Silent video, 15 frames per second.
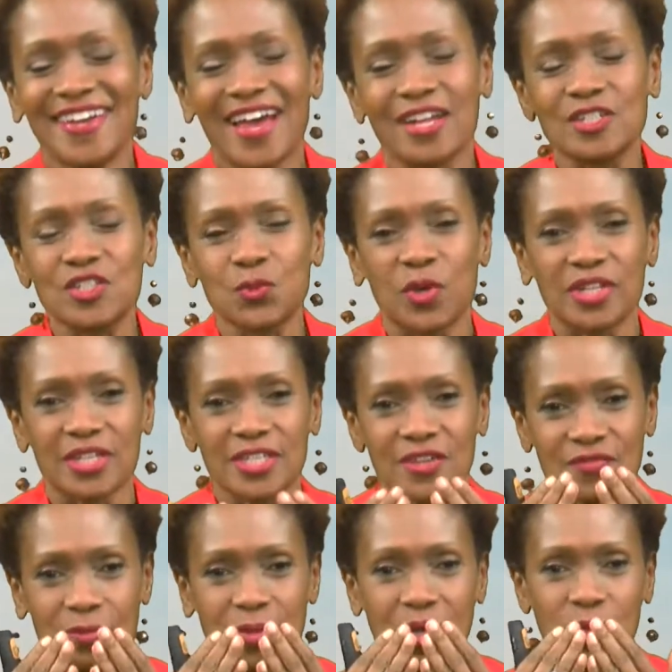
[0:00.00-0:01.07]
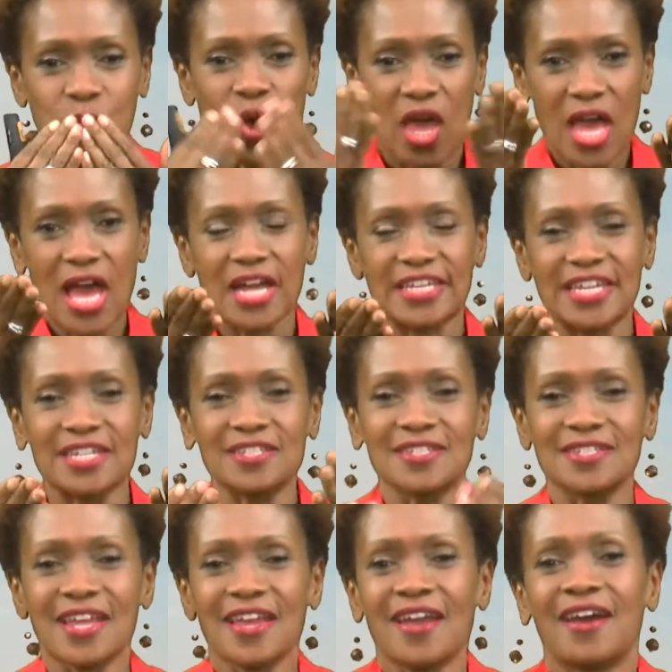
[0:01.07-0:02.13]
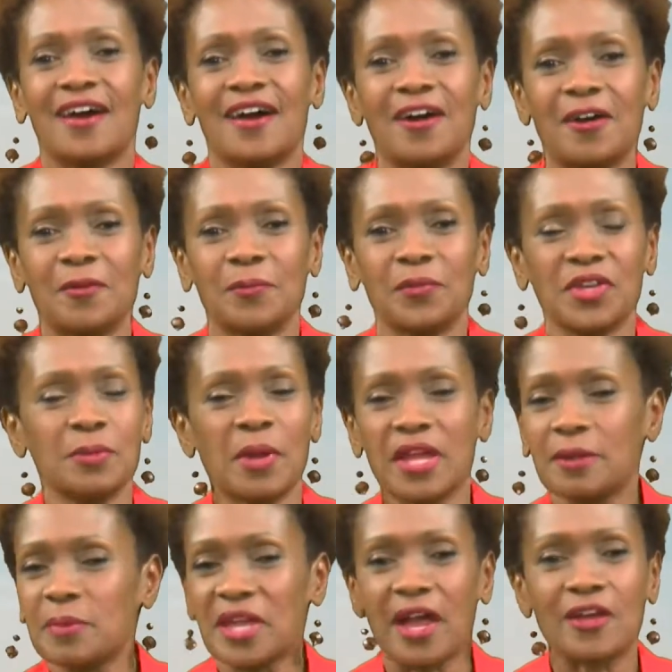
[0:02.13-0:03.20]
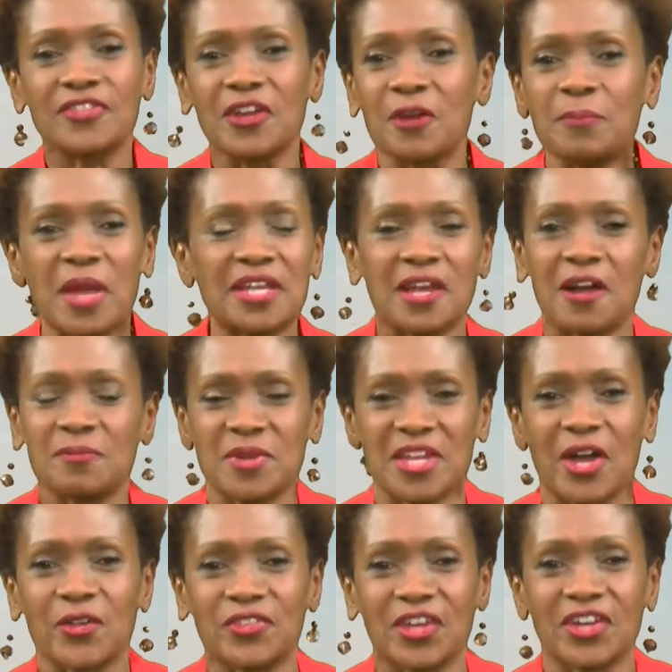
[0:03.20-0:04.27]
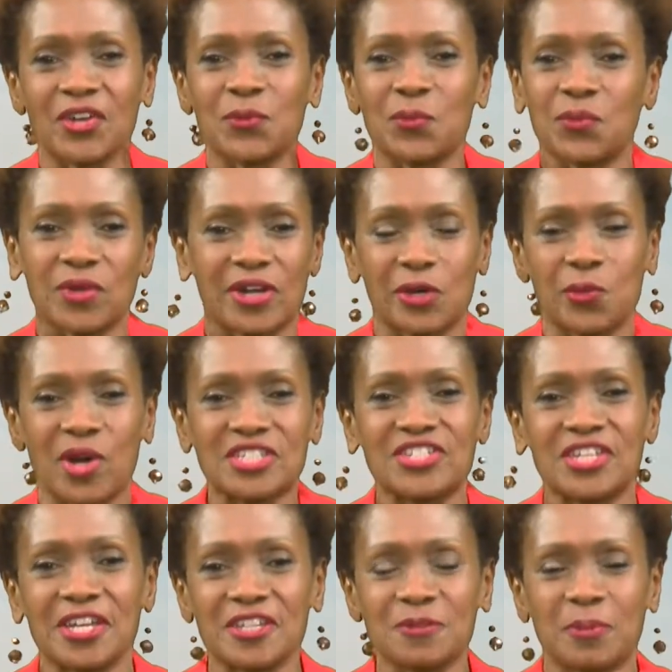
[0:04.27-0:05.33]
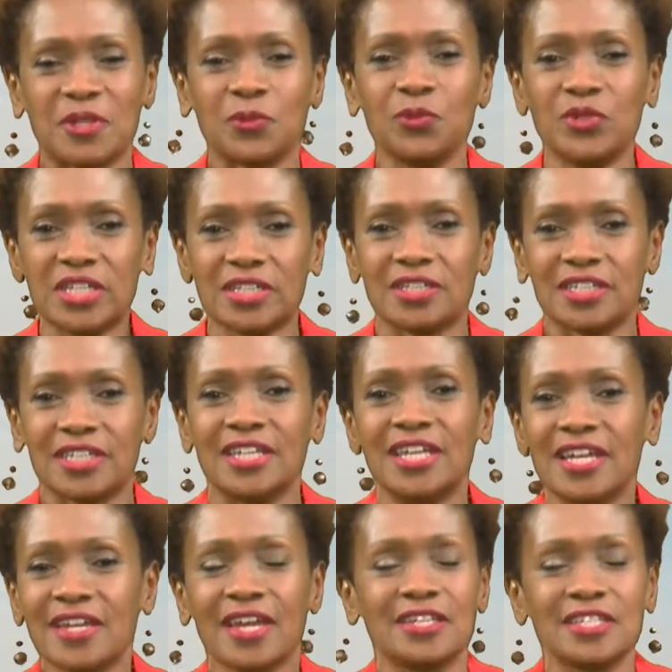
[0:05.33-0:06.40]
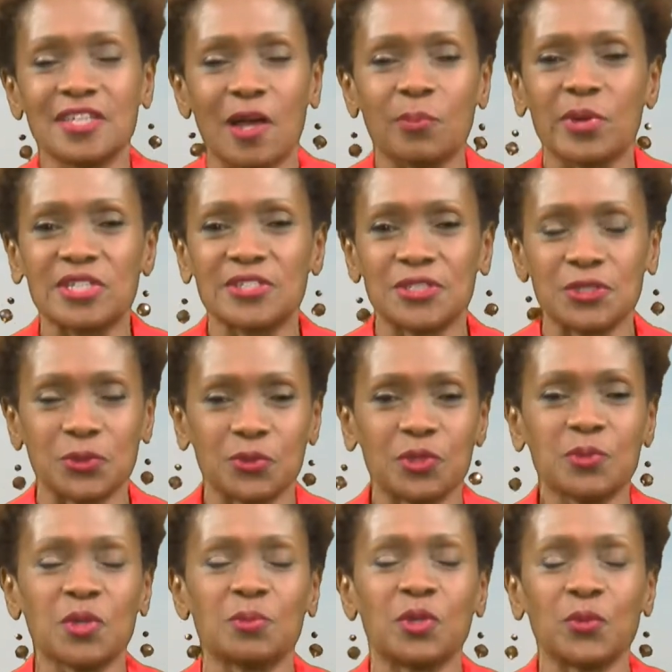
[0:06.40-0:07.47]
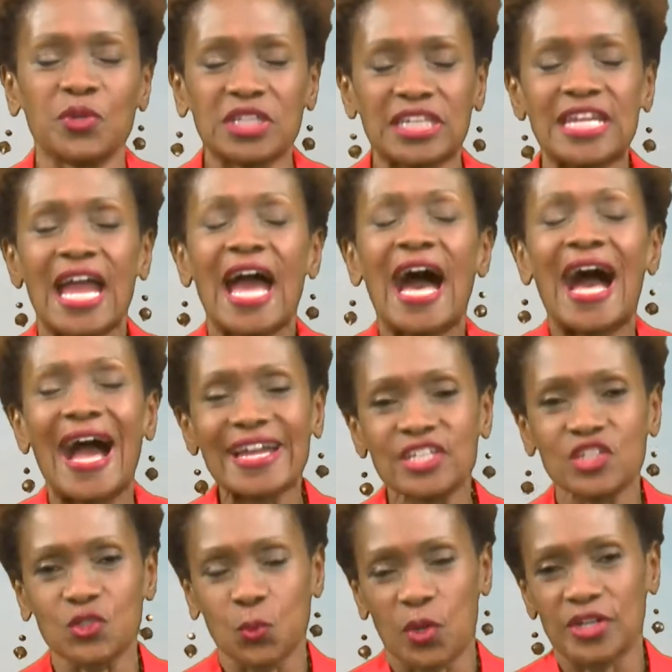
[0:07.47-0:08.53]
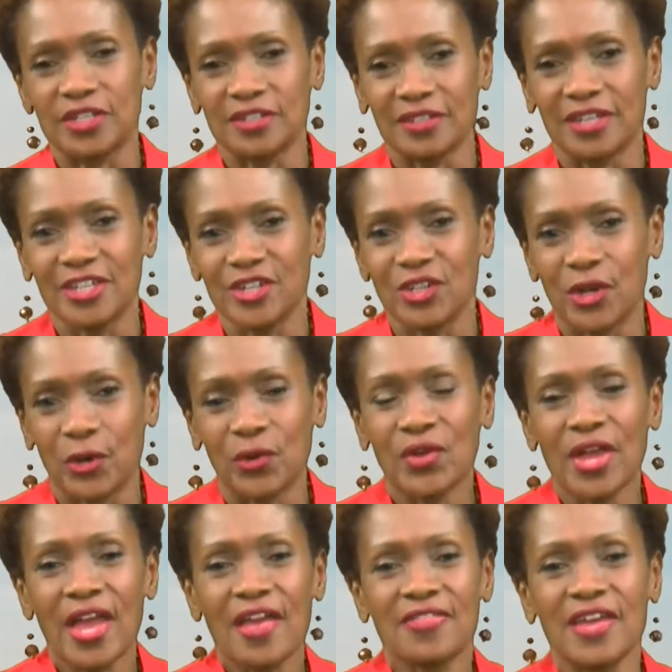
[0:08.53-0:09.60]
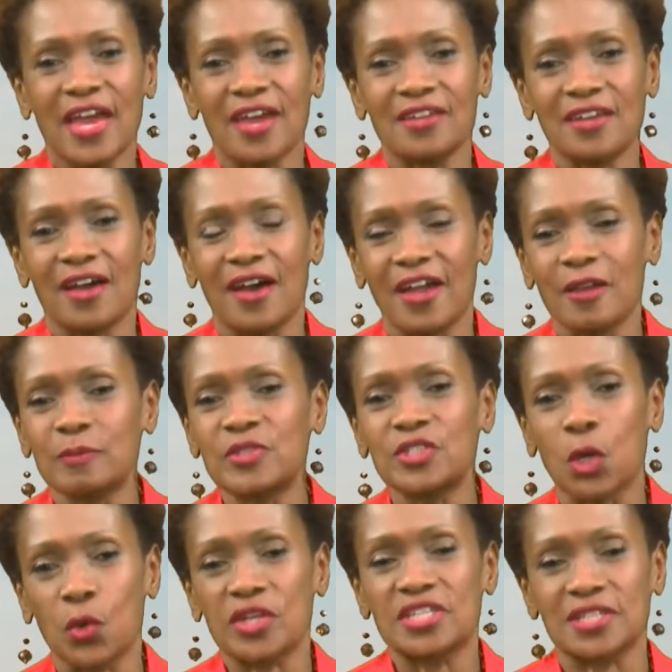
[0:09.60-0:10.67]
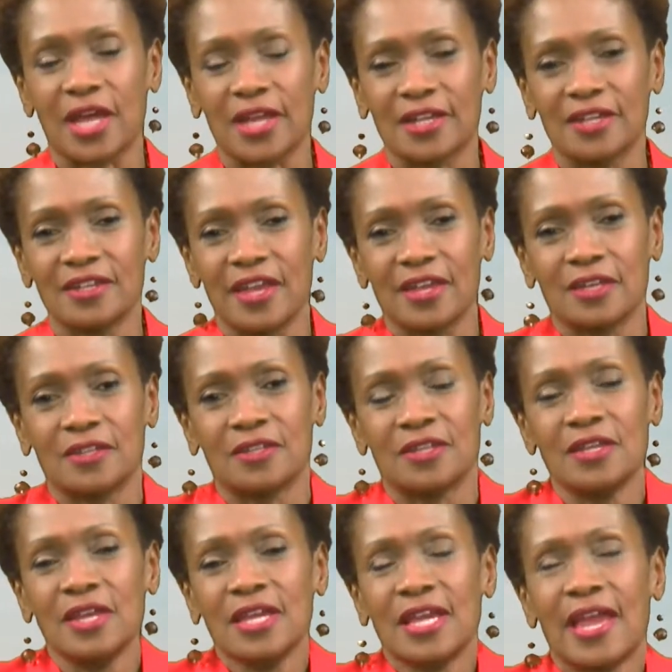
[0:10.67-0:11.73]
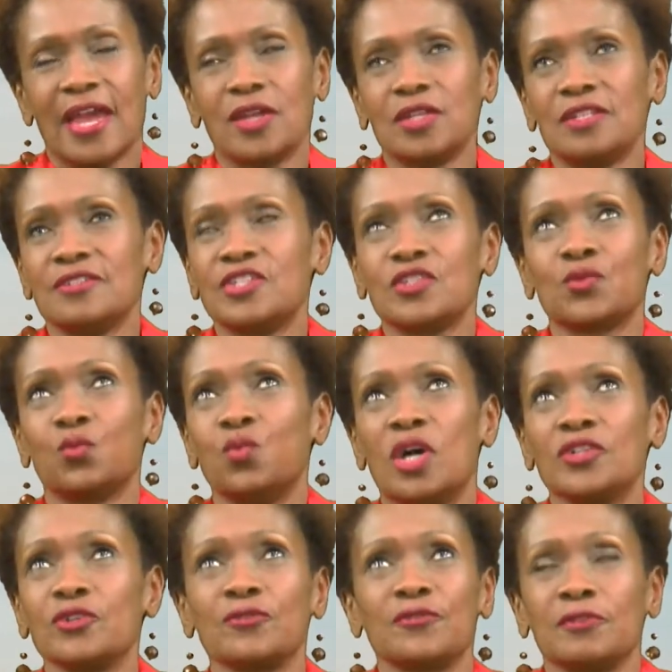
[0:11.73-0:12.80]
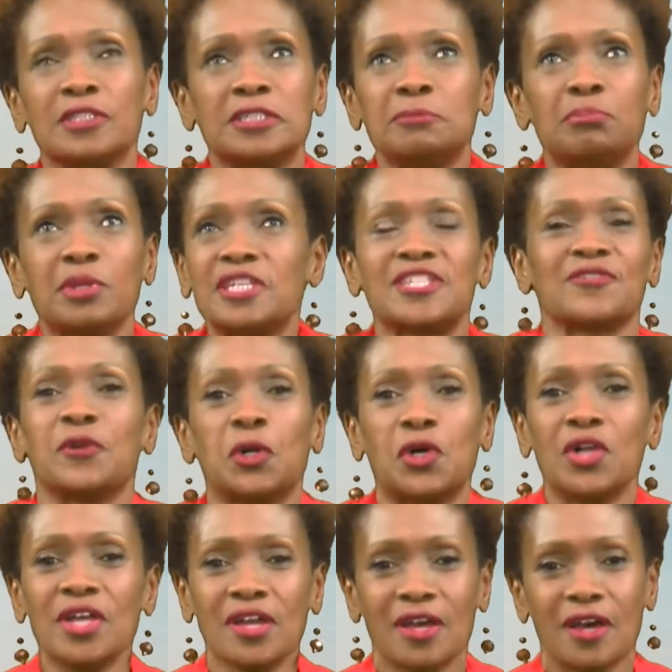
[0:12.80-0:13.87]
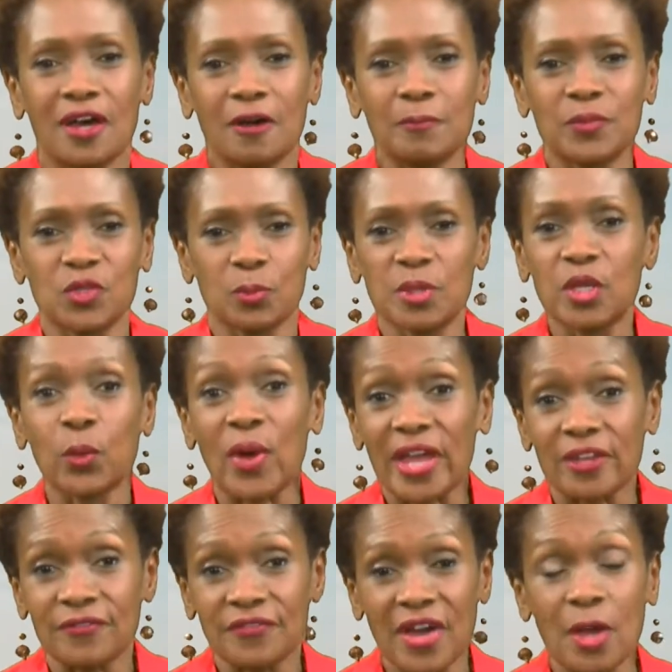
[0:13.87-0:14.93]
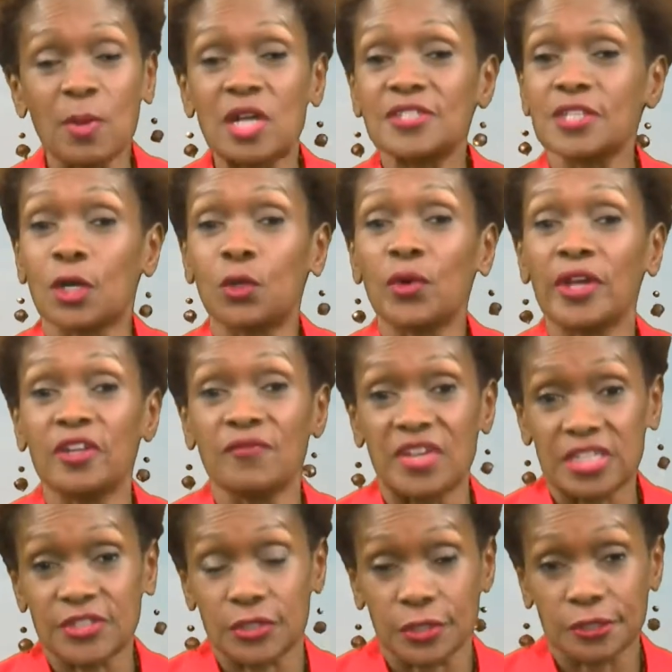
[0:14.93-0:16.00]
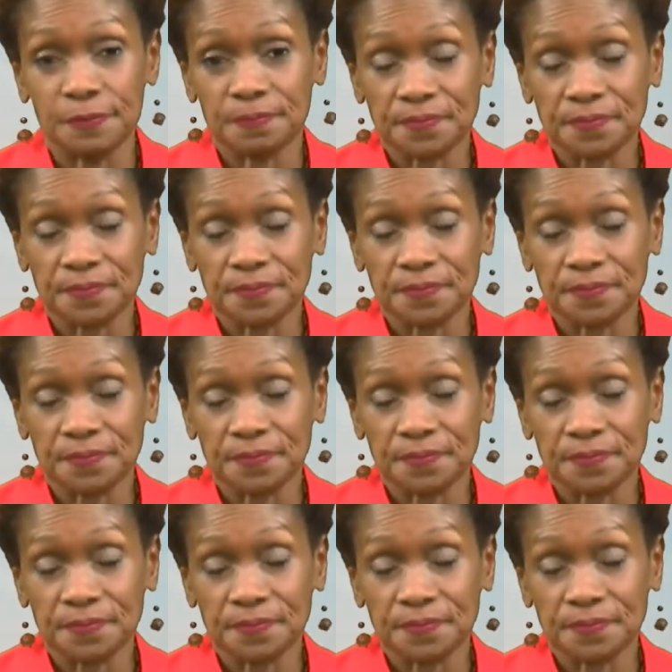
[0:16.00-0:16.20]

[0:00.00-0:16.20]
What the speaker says: just want to give him a kiss. He may be out there, may not be out there watching us, but really, and he's not present in the room here, but really, I just wanted to let you know that I am so excited and just wonderfully blissful to be a wife. I'm also an investor.